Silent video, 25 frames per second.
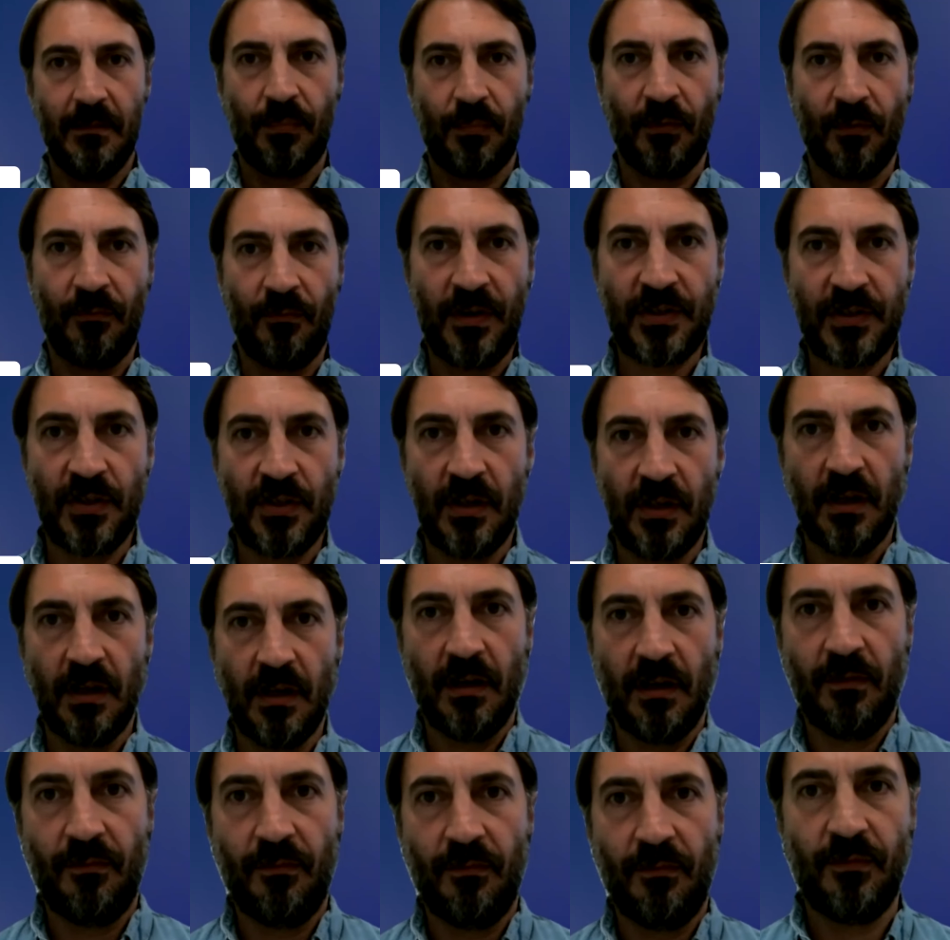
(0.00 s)
provision
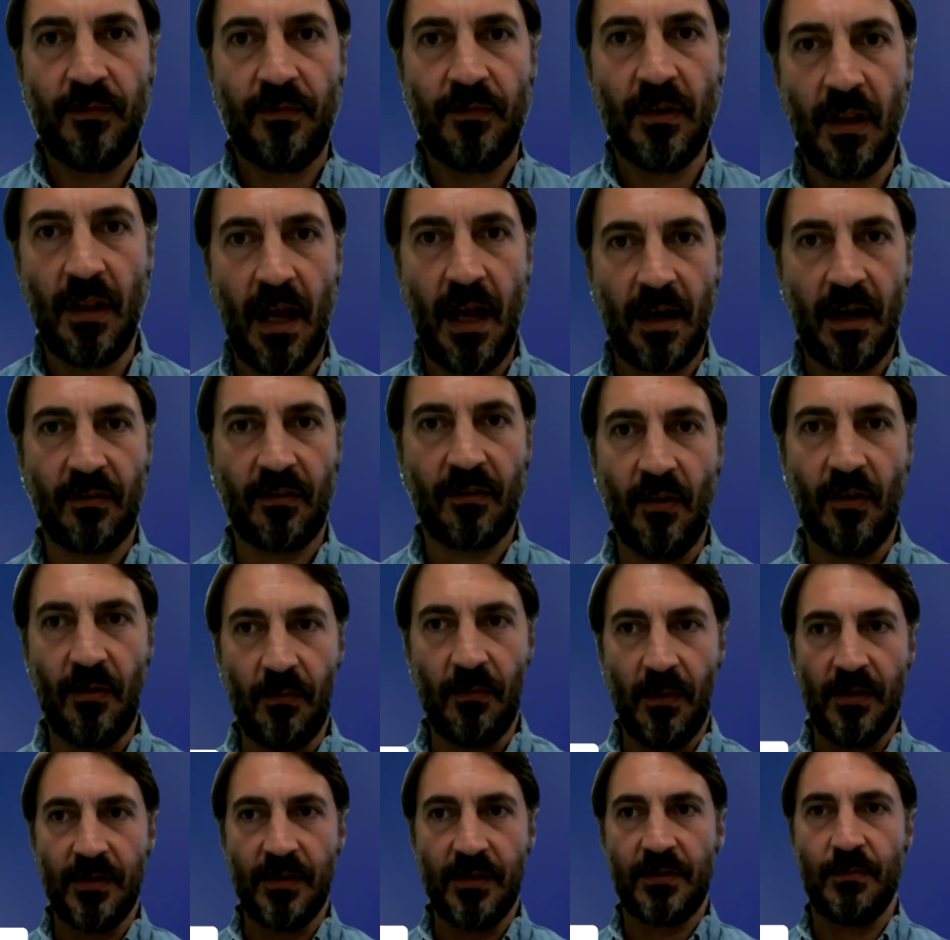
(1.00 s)
of naloxone
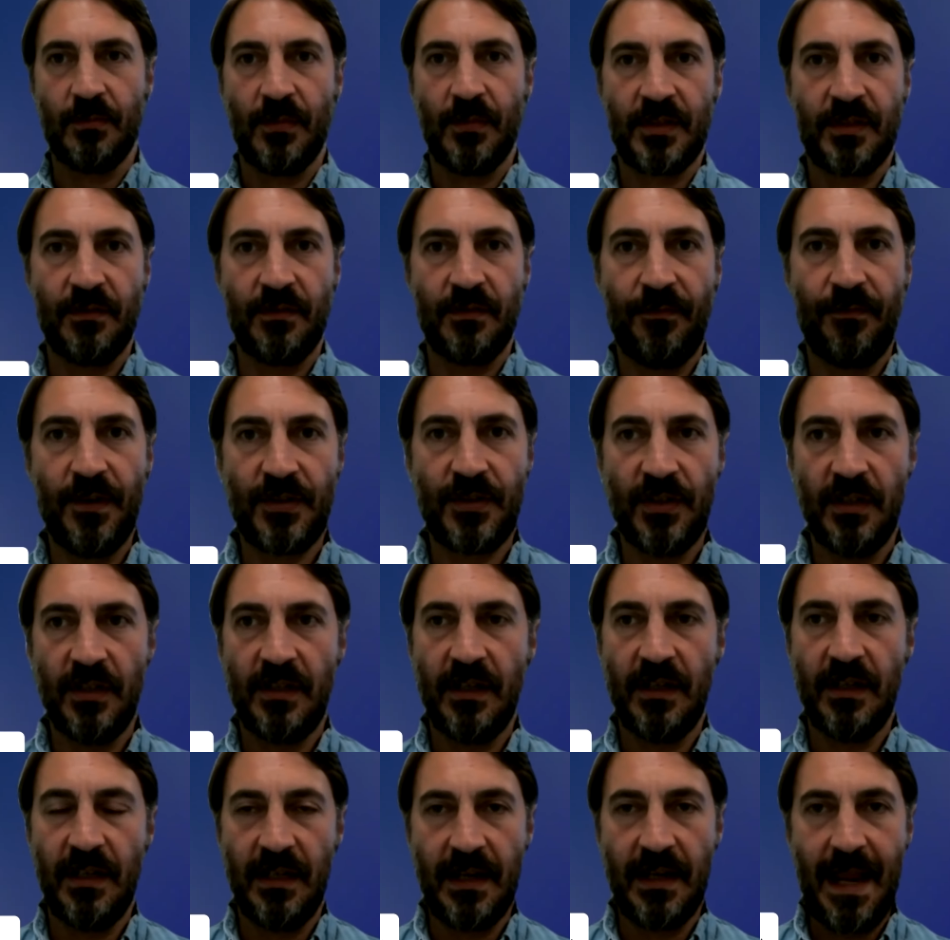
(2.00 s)
was
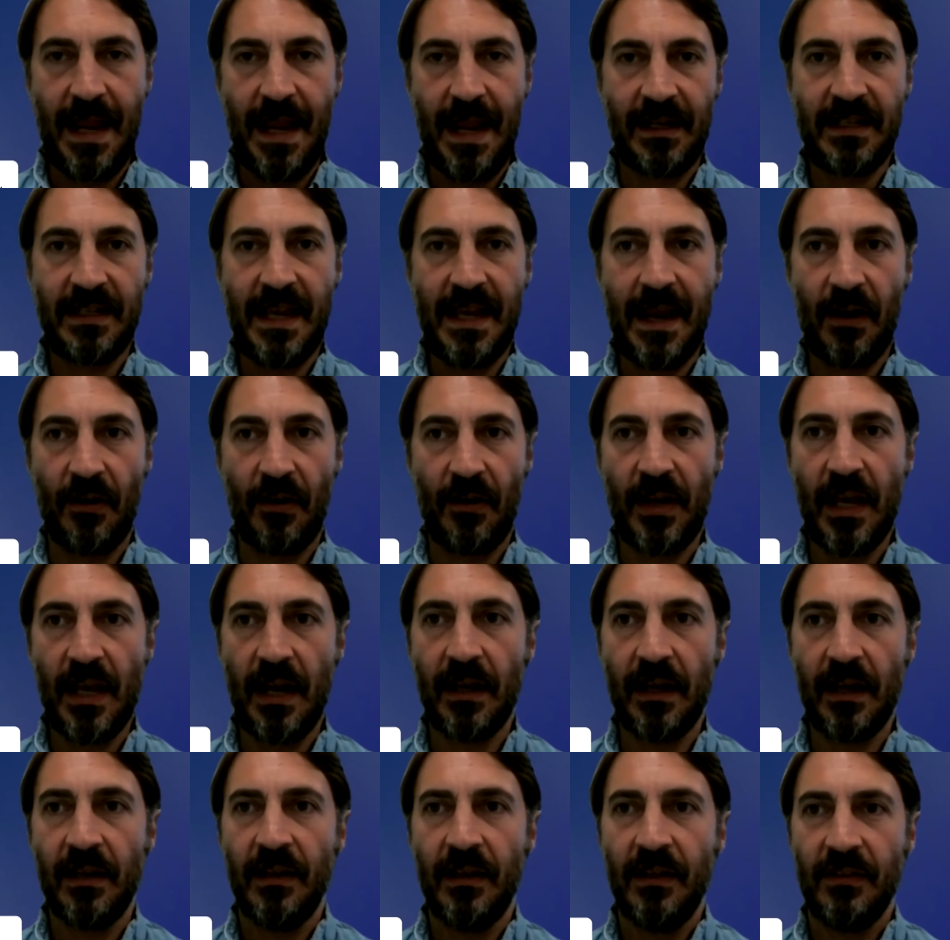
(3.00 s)
sufficient in any
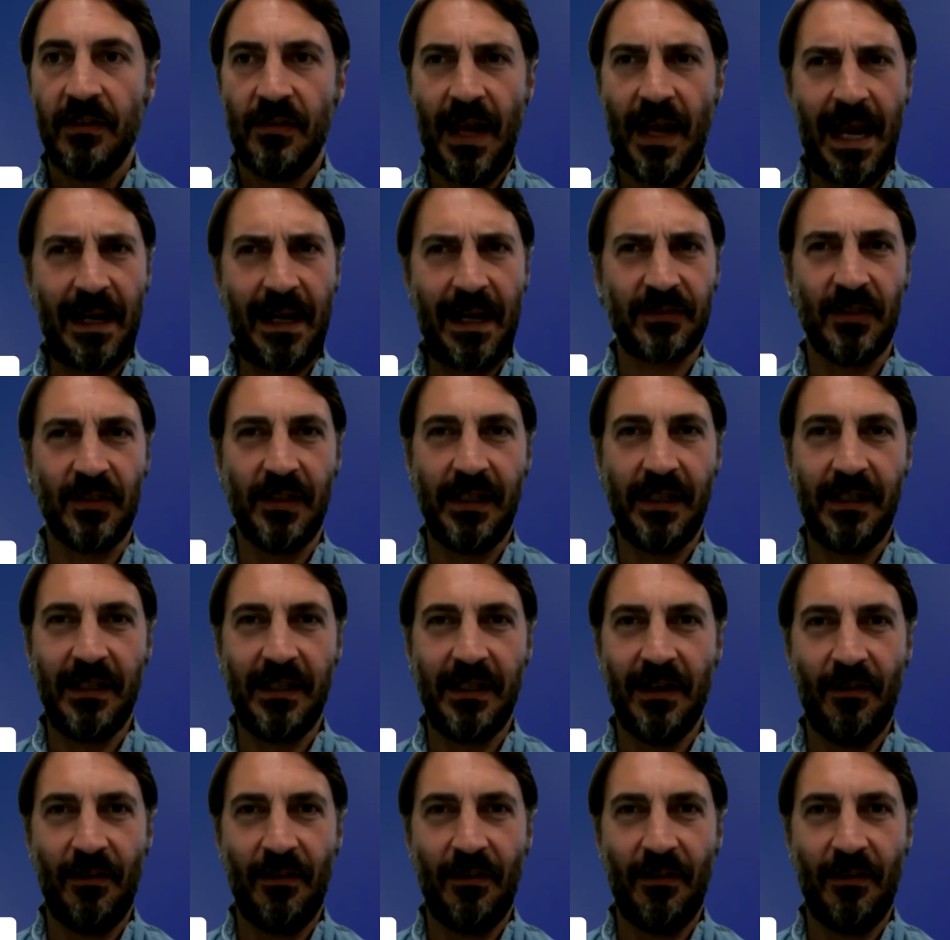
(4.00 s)
area to actually